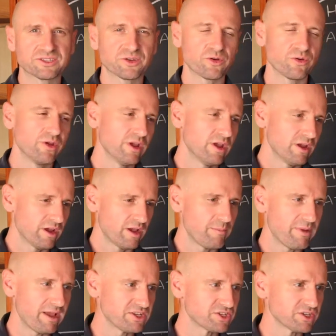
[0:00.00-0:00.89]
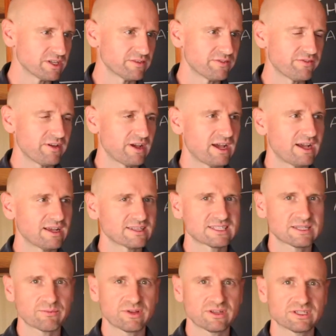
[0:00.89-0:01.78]
So imagine if
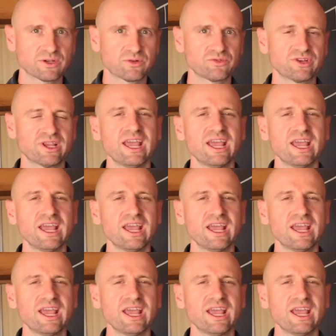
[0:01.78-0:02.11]
someone told you,